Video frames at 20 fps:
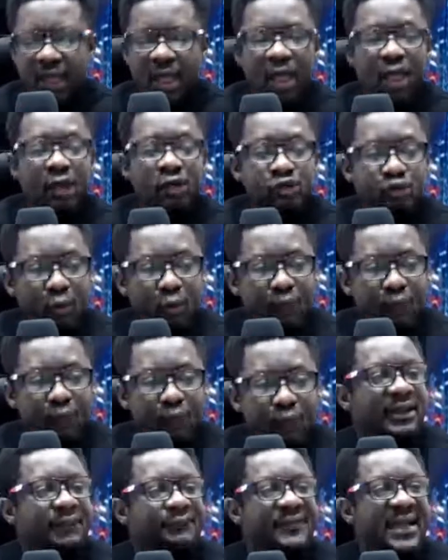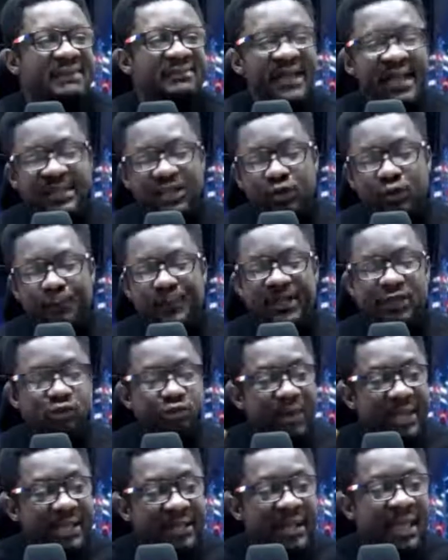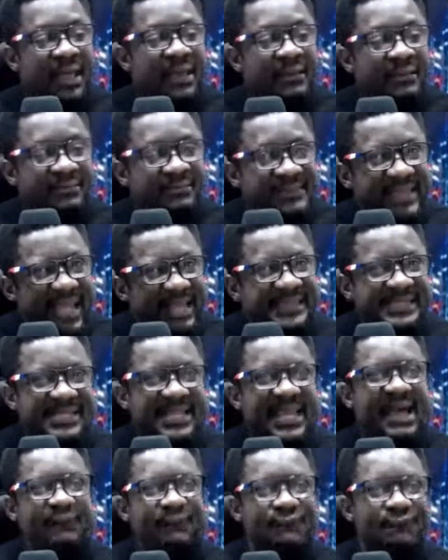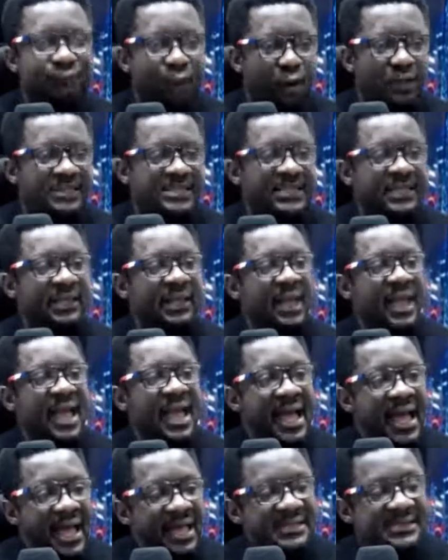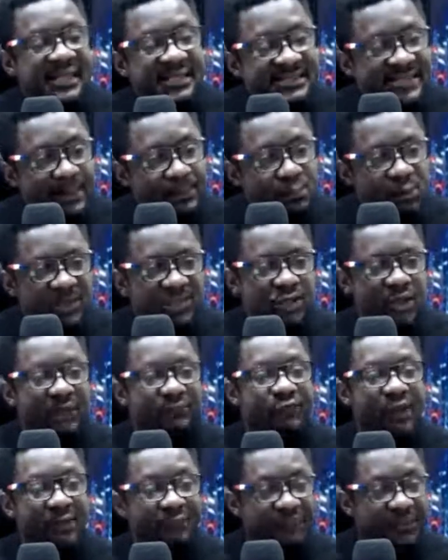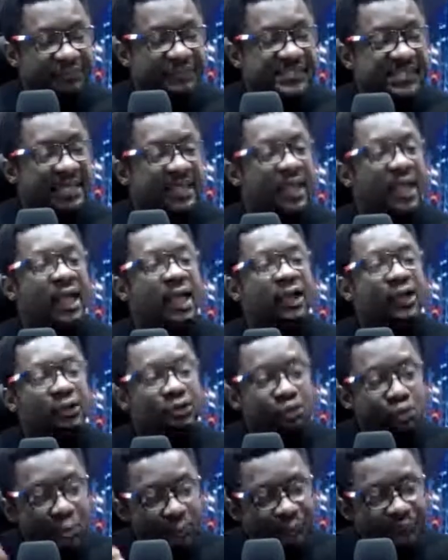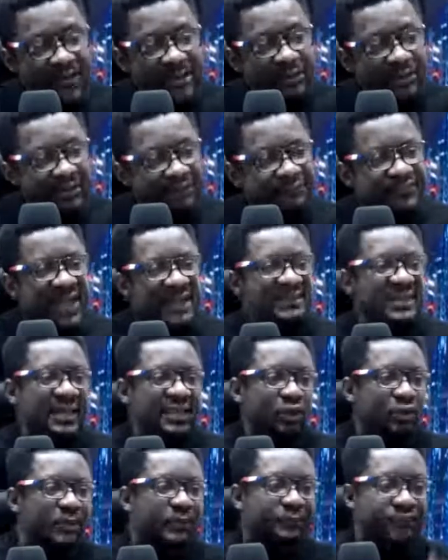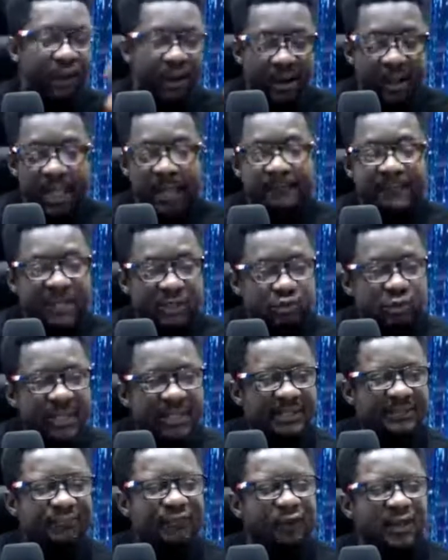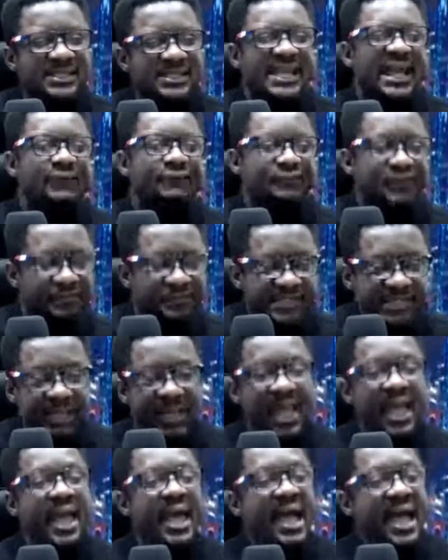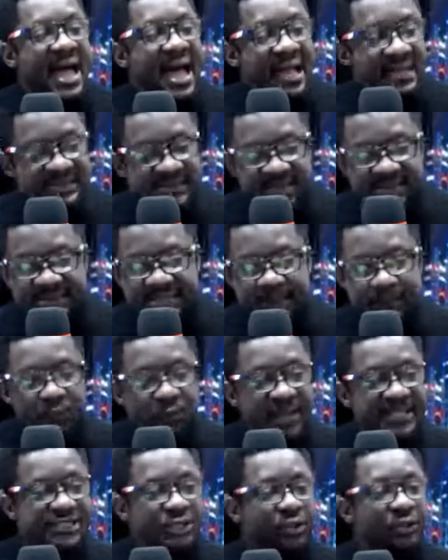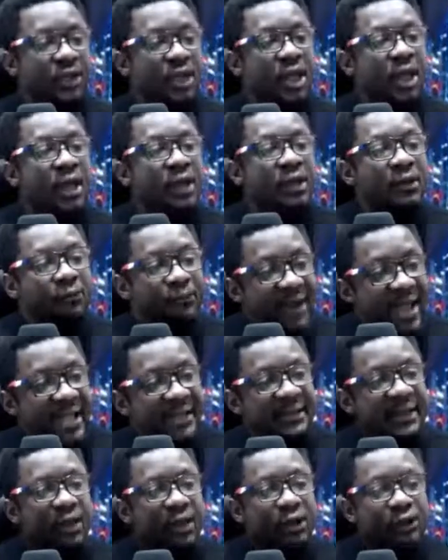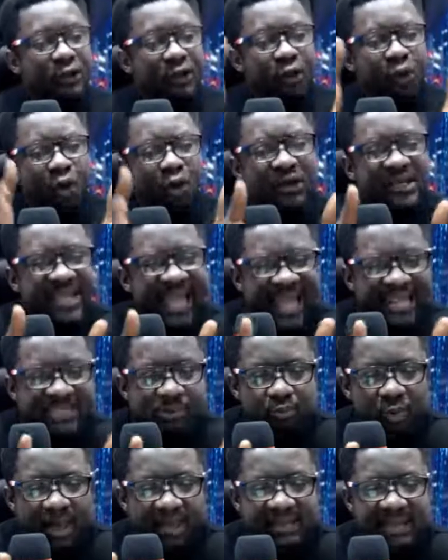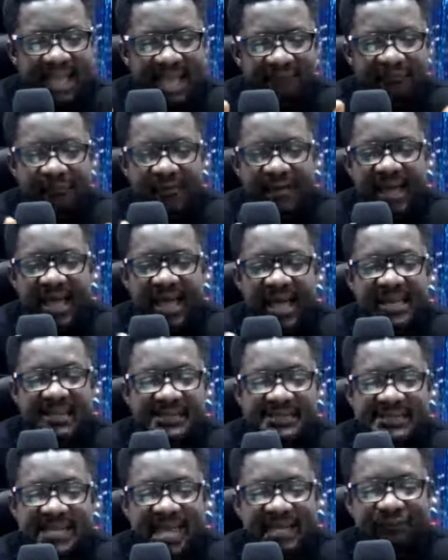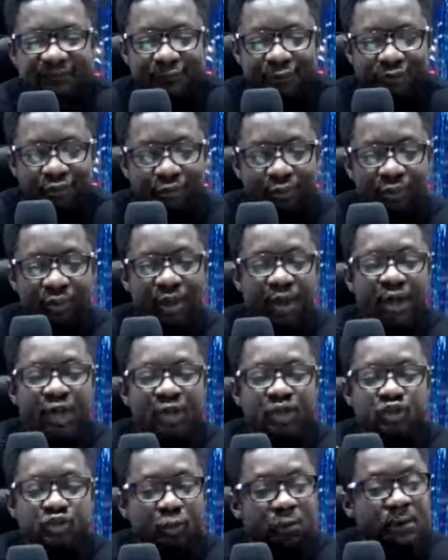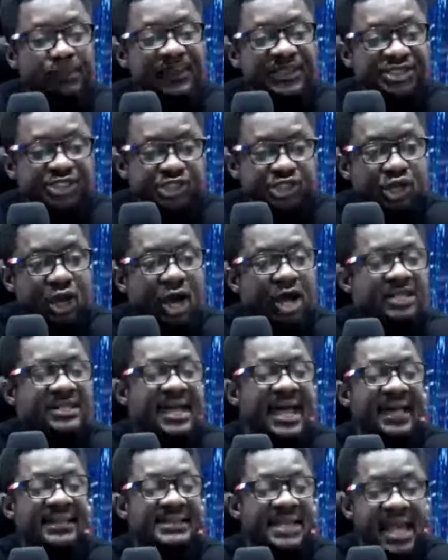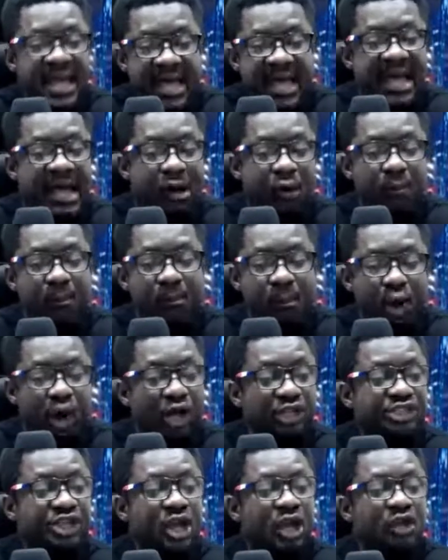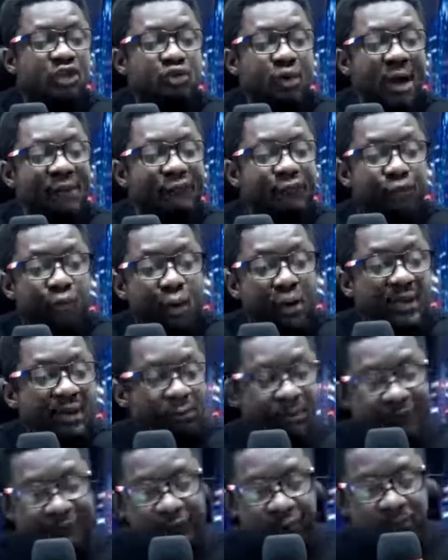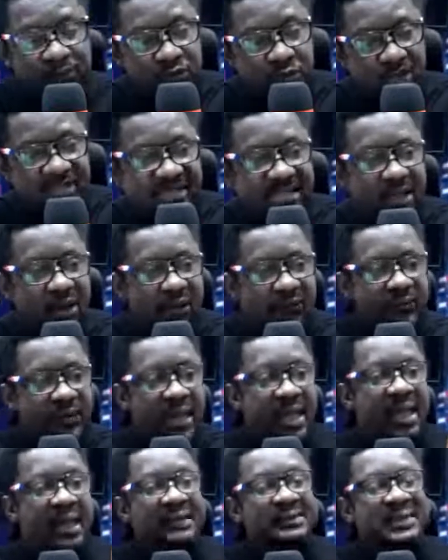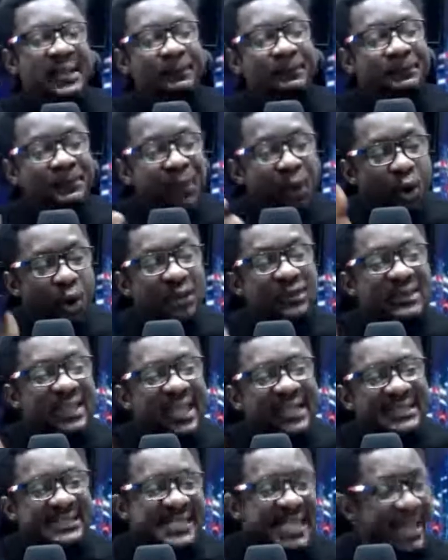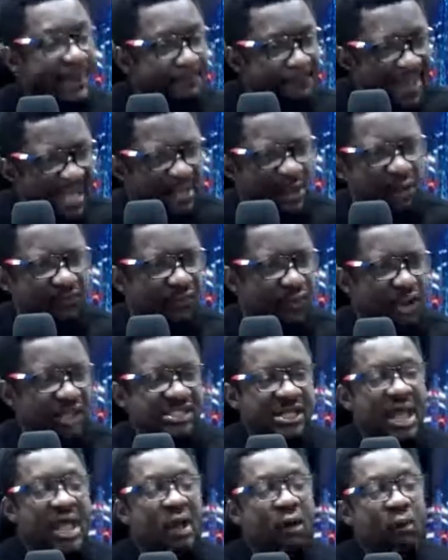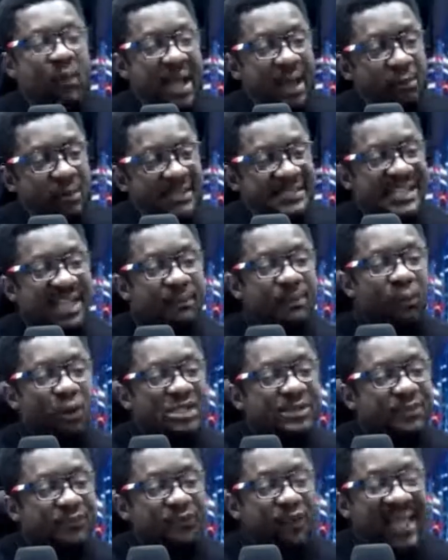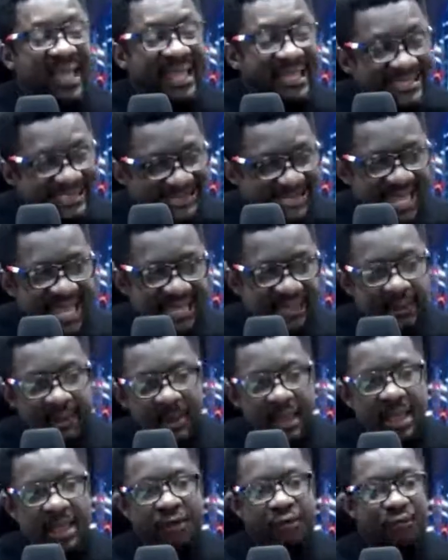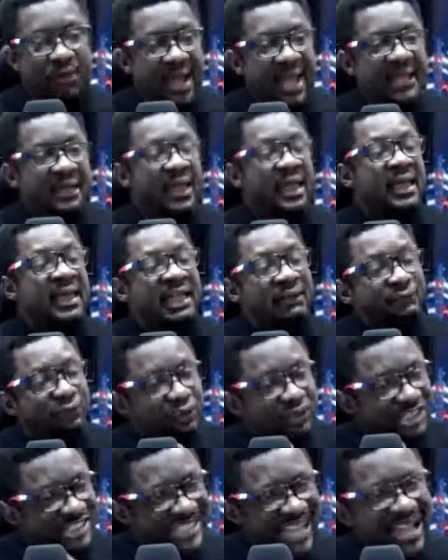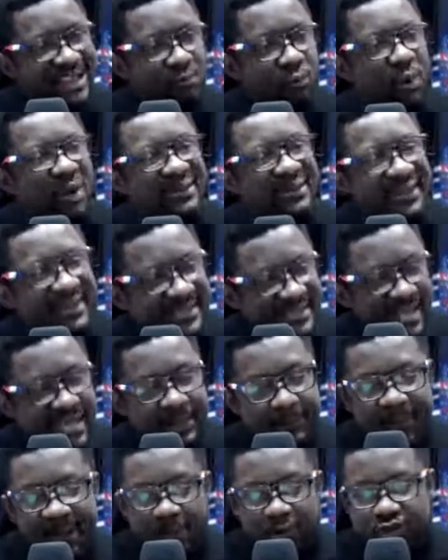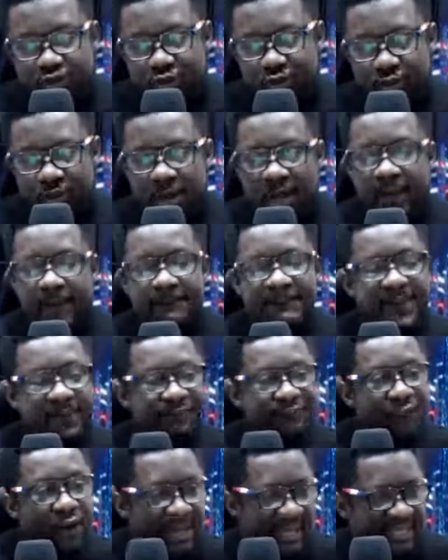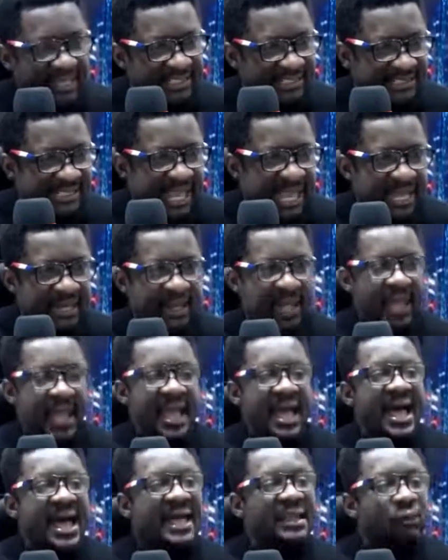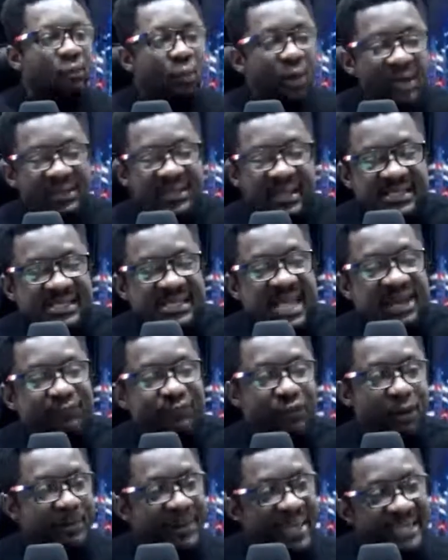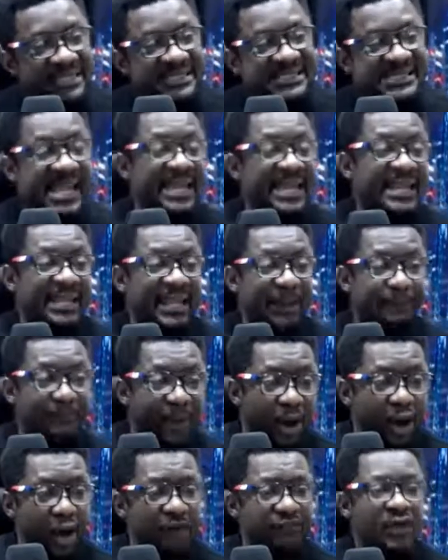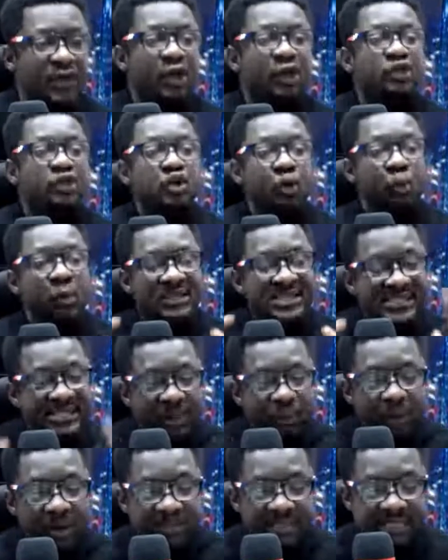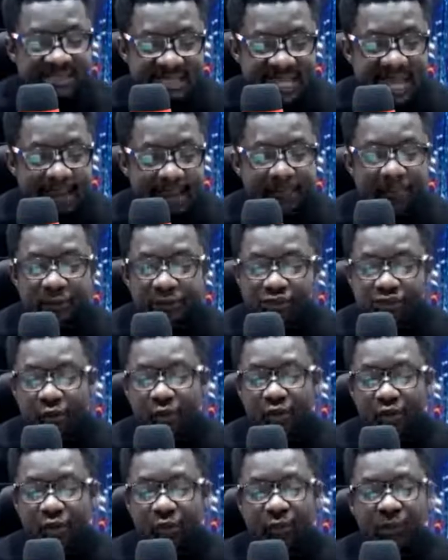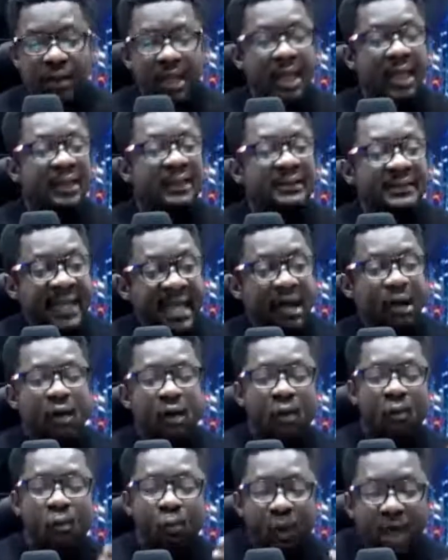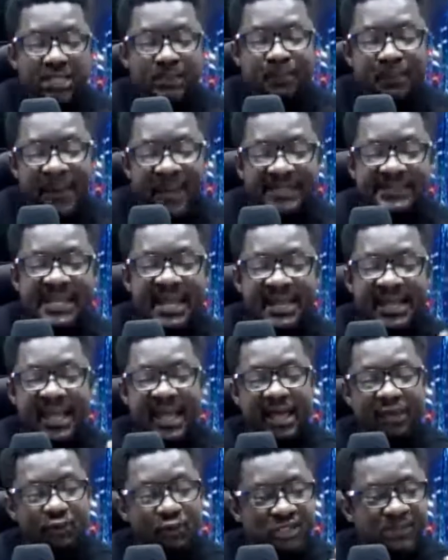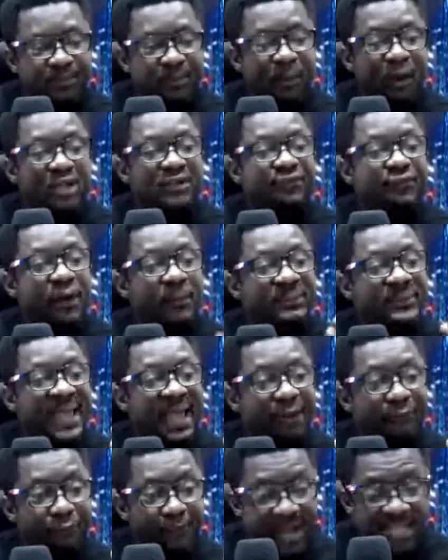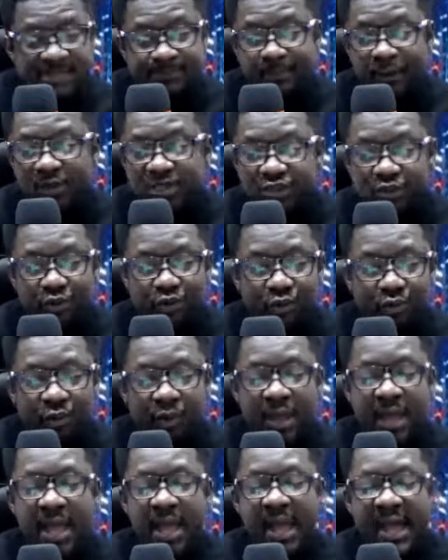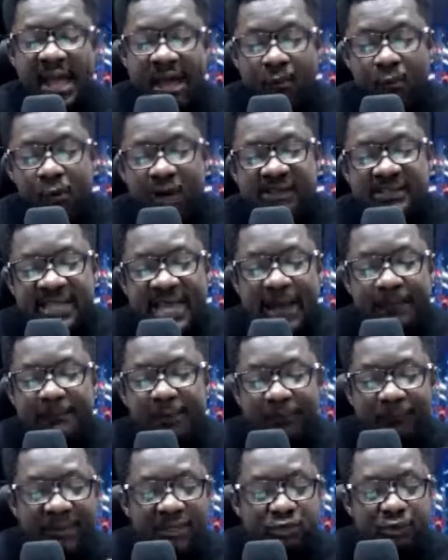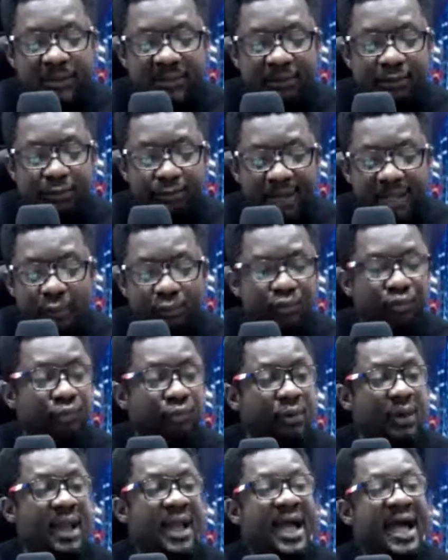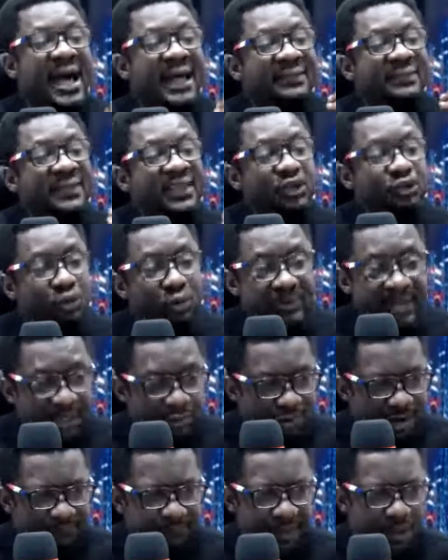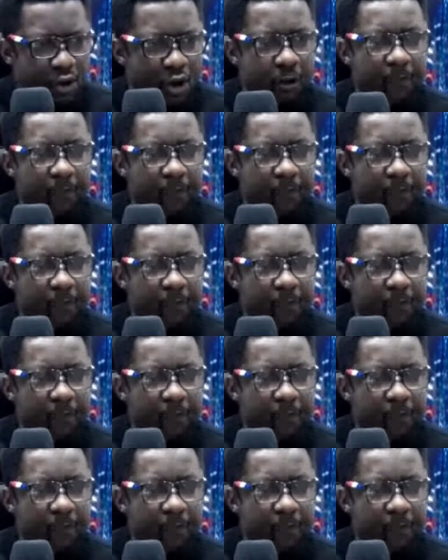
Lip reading: Look for another 5 that knew you between 30 and 40. Ask the same question. If you are 50, look for another 5 than you before, between 40 and 50, ask the same question, right? Collect what they have answered for you. You will be shocked at how much you have grown away from yourself. The only time many of us were ourselves was before age 10, right? If you check what they said about you before age 10 and what they said from age 10 and above, you will see what has happened to you. Now, what pattern can you spot from their response to you and what happened between the real you and the you that you have become?